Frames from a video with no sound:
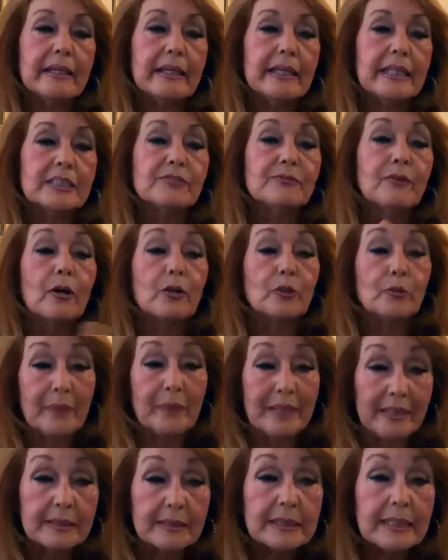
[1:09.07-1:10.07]
his
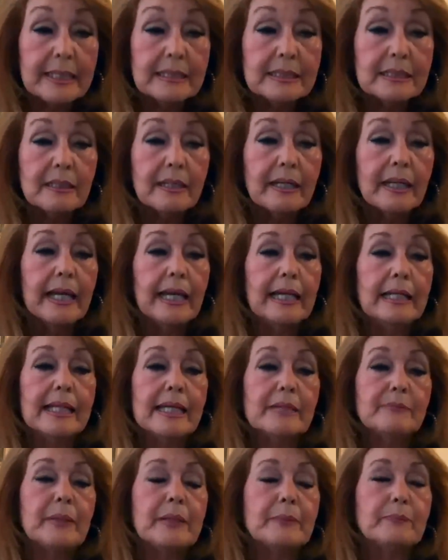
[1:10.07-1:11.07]
vulnerabilities. He
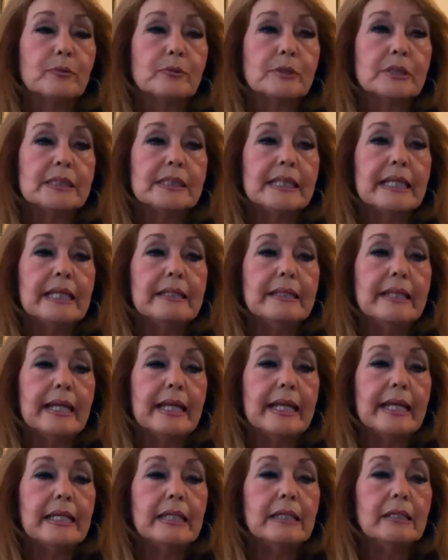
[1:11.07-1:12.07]
let people see
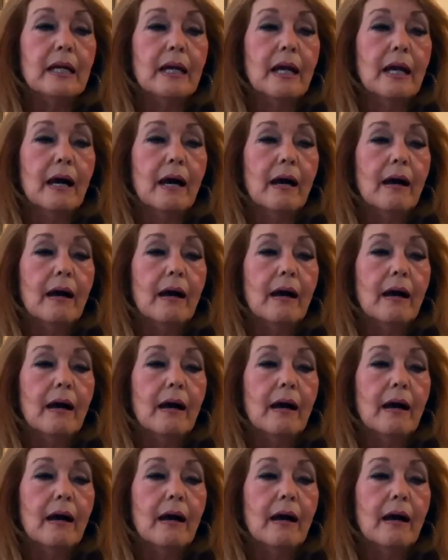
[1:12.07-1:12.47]
that he